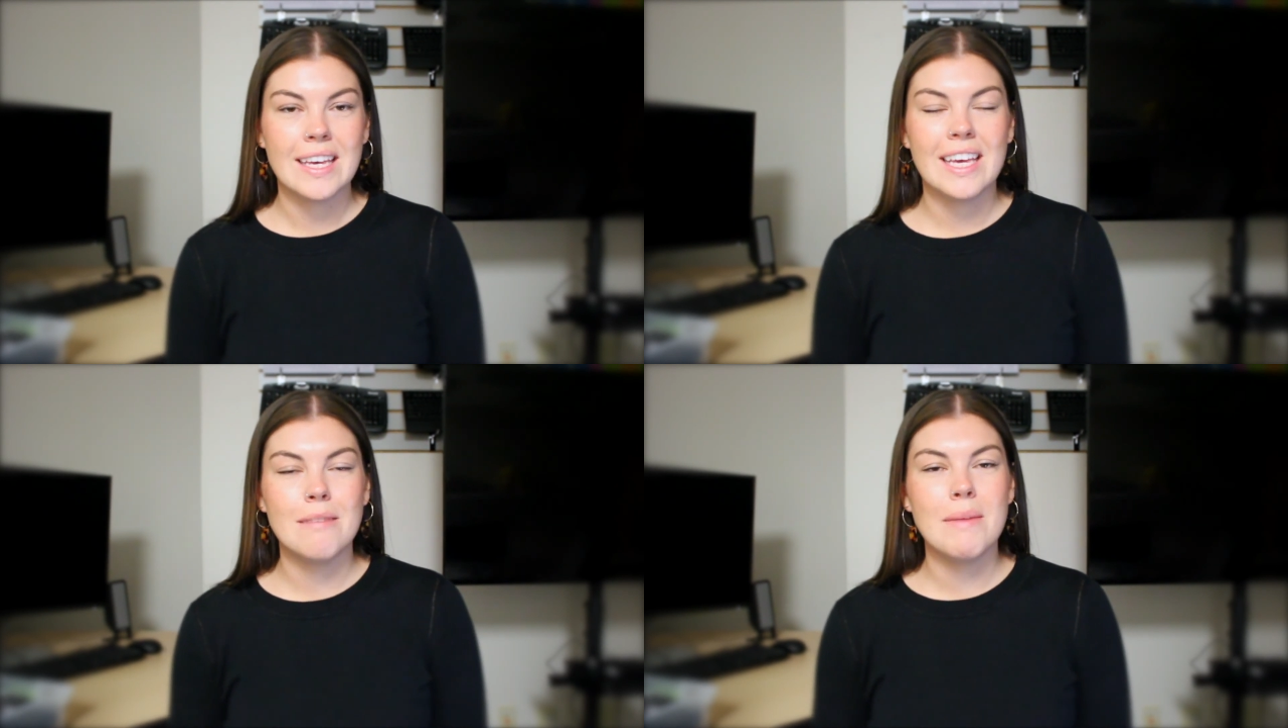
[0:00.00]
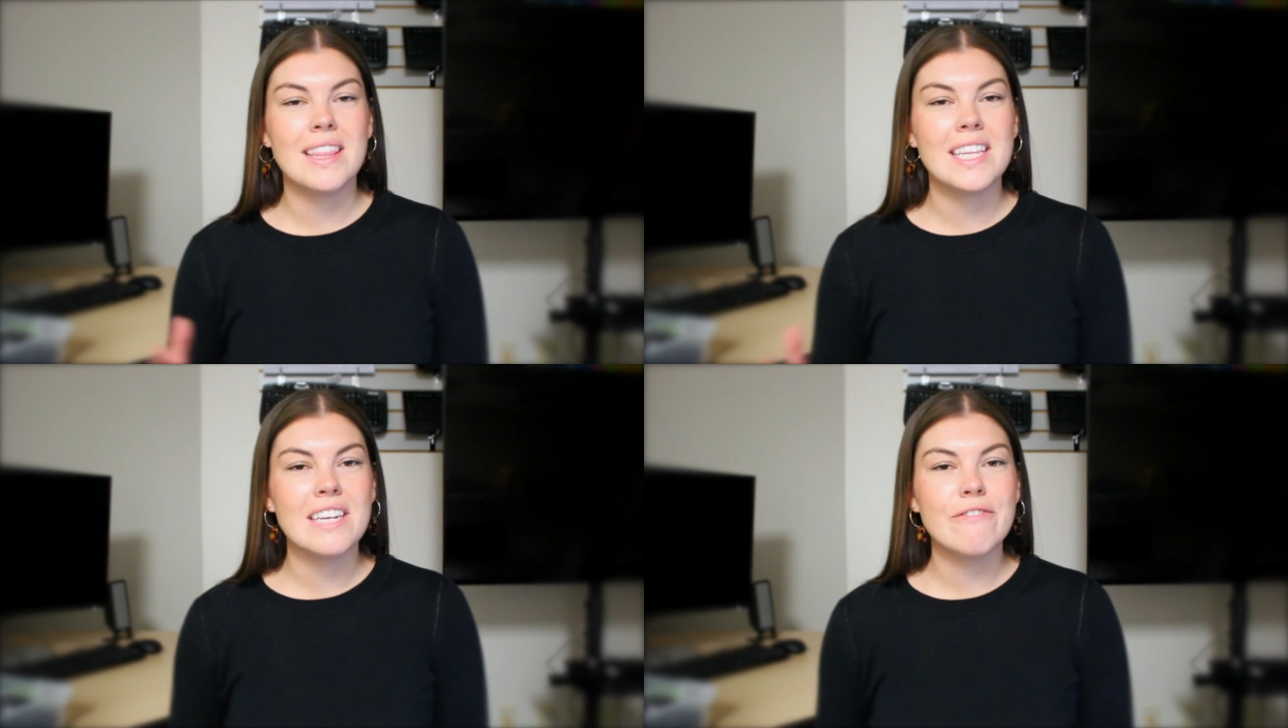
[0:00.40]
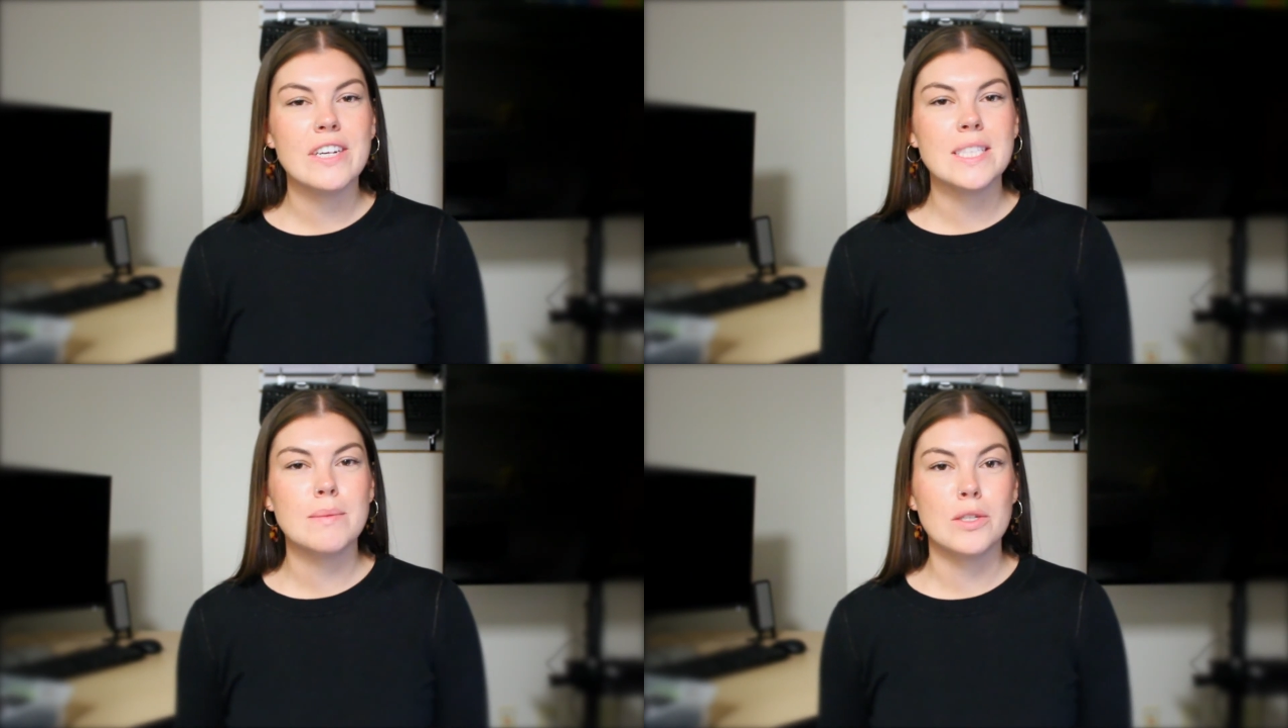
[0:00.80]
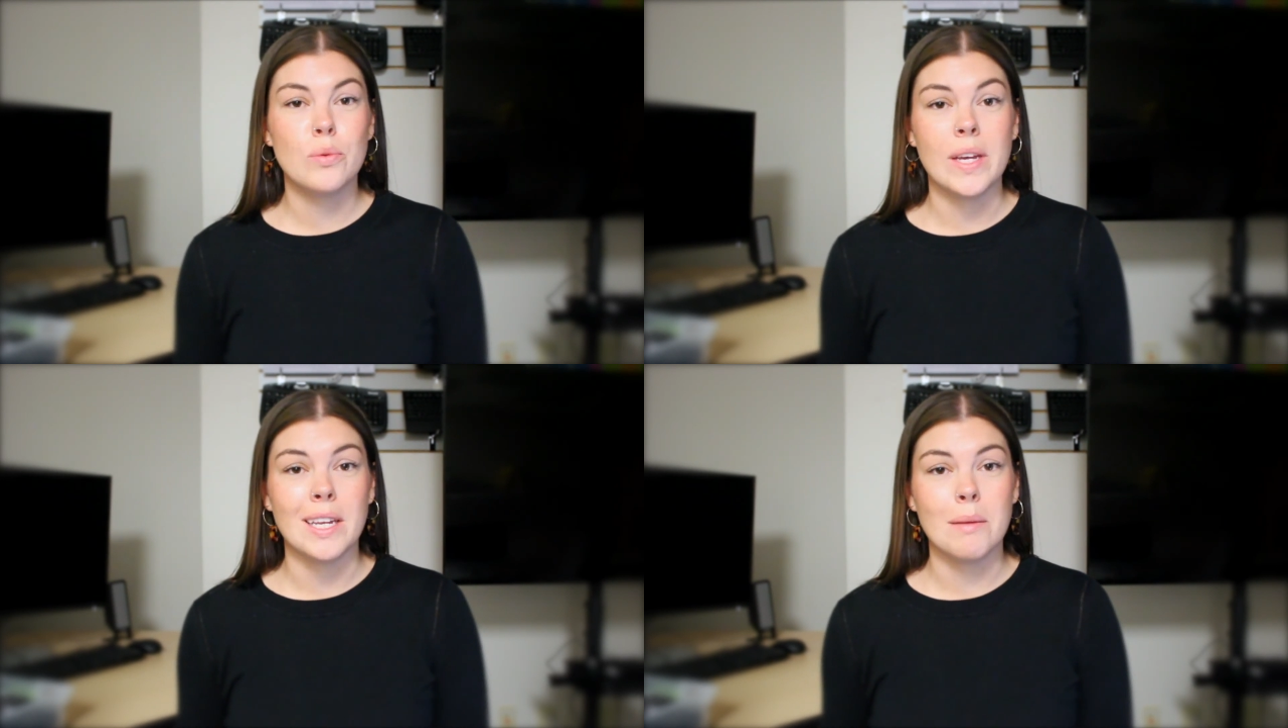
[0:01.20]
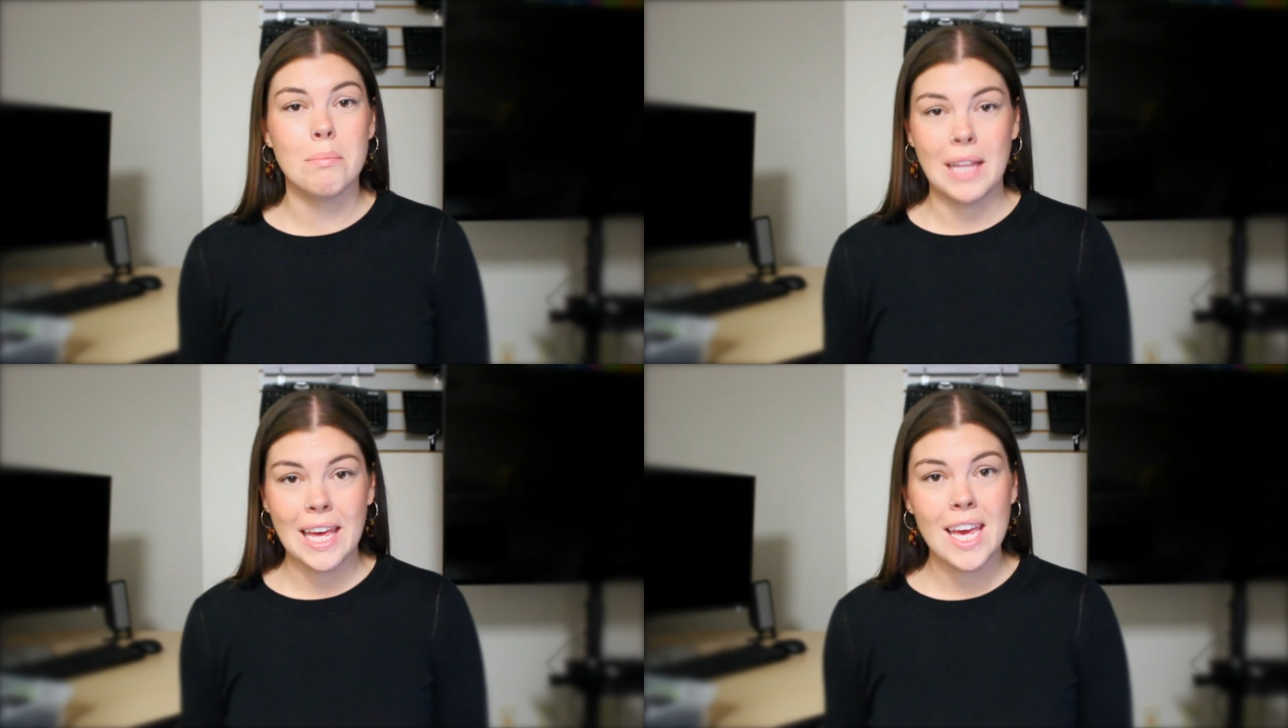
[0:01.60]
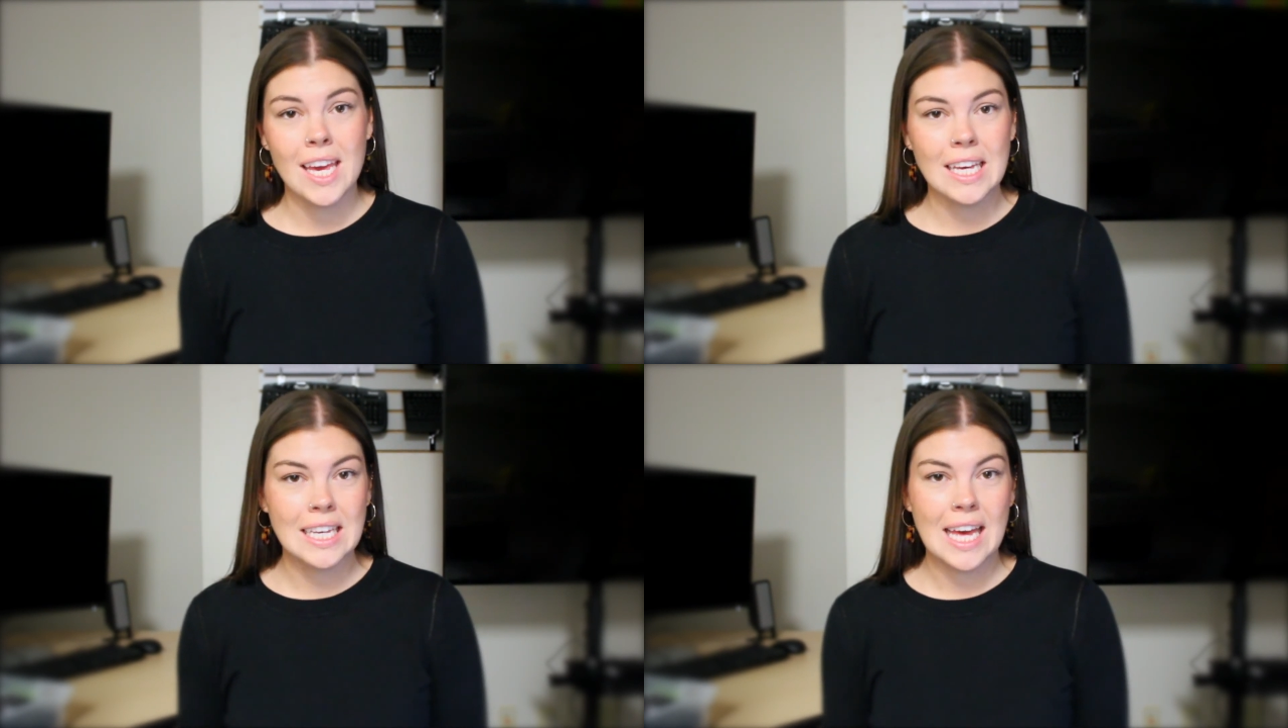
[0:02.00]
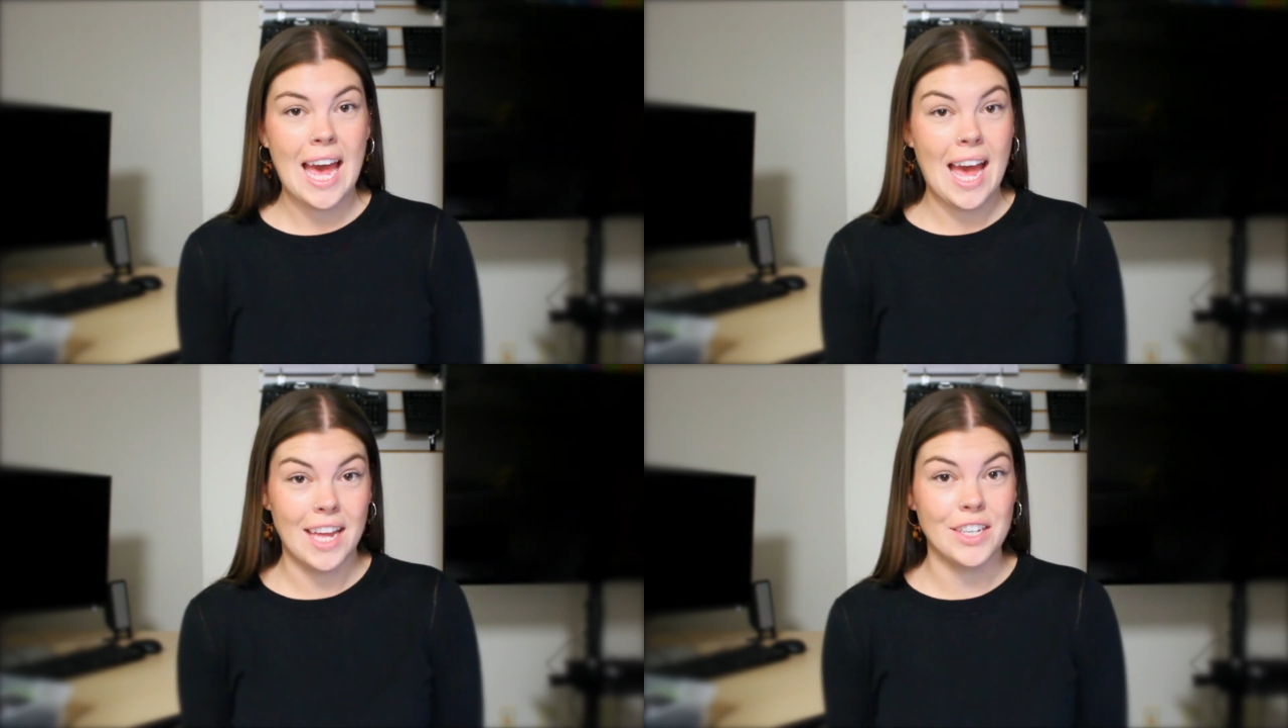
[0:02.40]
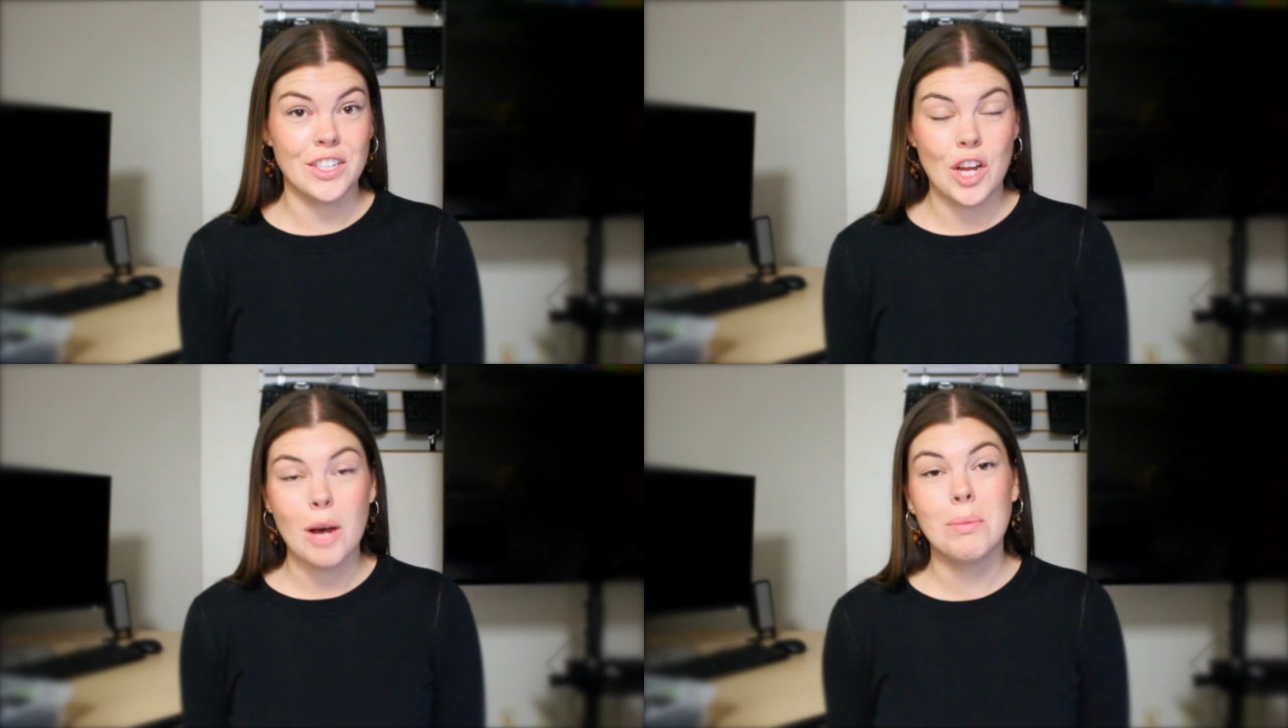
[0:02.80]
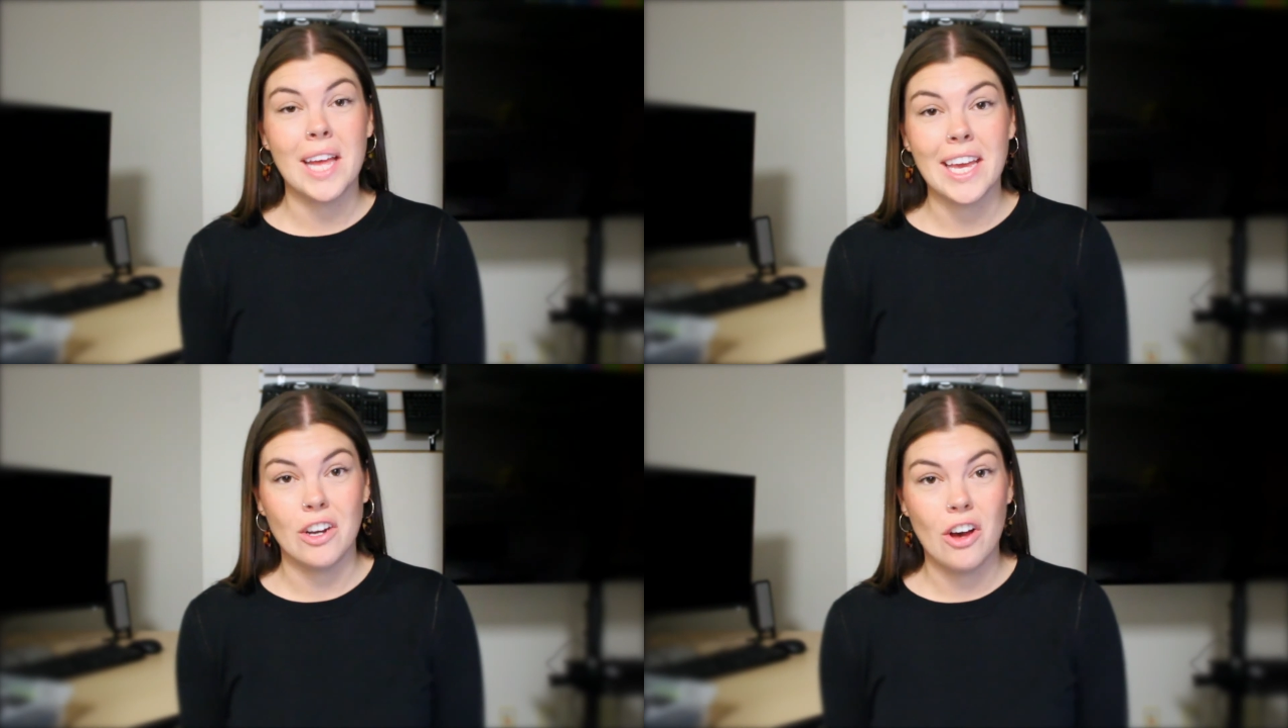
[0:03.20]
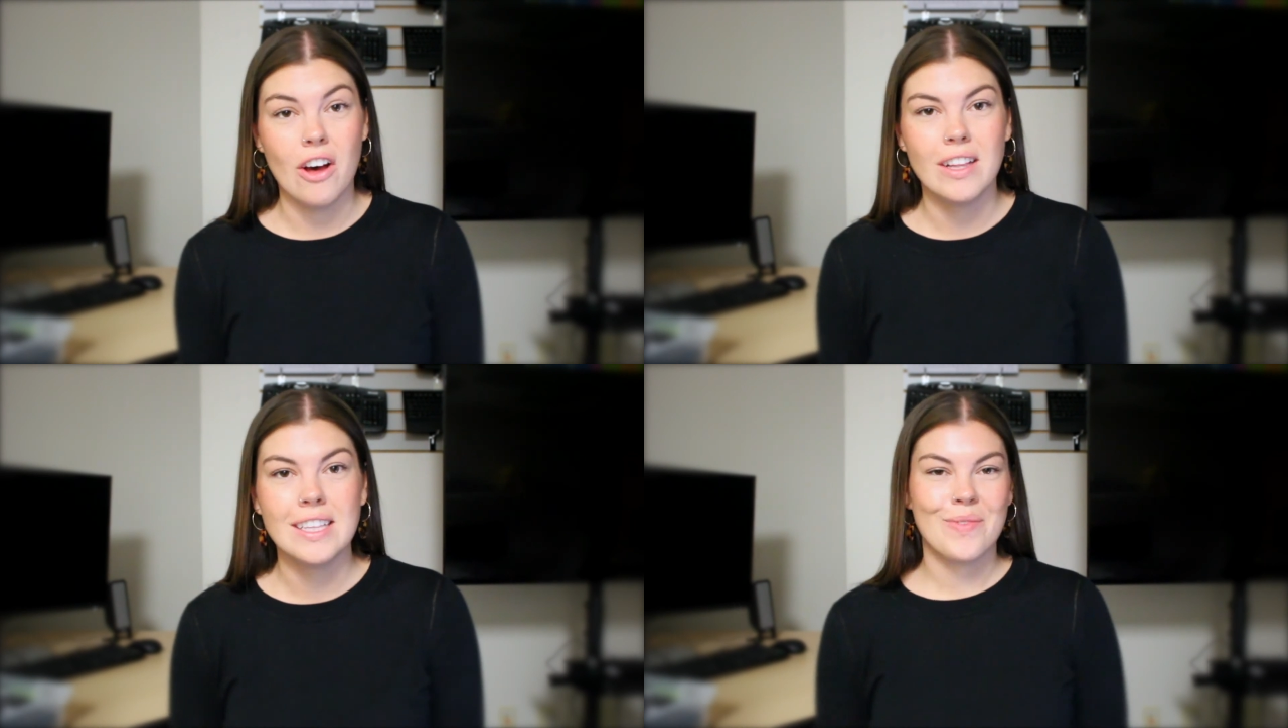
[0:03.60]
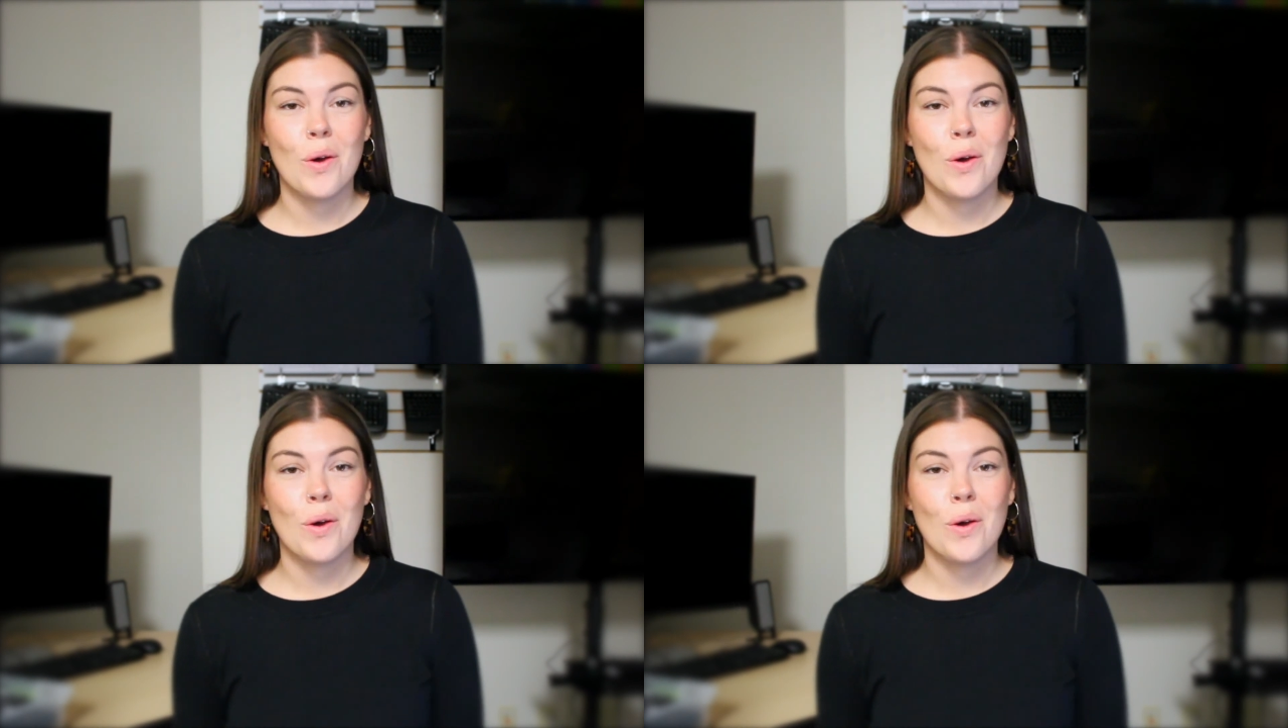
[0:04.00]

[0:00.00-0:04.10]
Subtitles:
can make the difference between playing and not playing at all.